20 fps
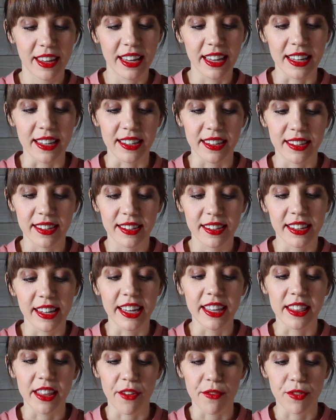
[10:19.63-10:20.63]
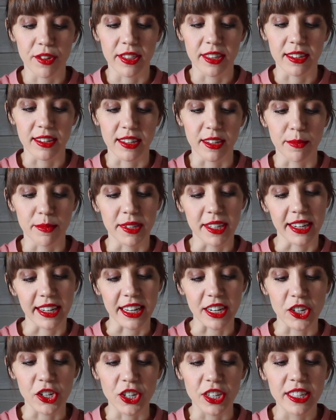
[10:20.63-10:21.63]
is in love with this lipstick,
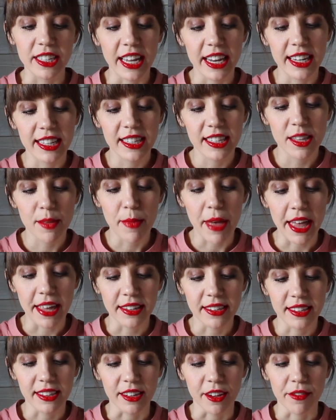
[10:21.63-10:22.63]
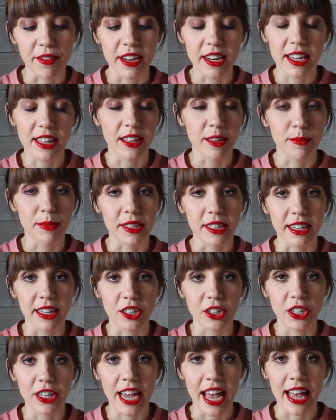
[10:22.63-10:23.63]
and she said it's the best of any lipstick
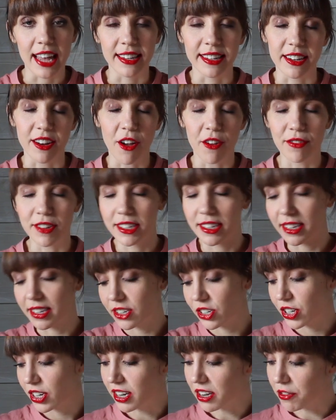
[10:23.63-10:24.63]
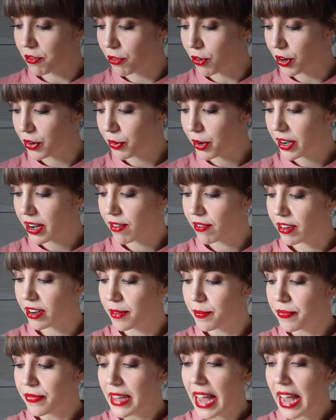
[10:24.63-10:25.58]
she has, and obviously she can afford whatever.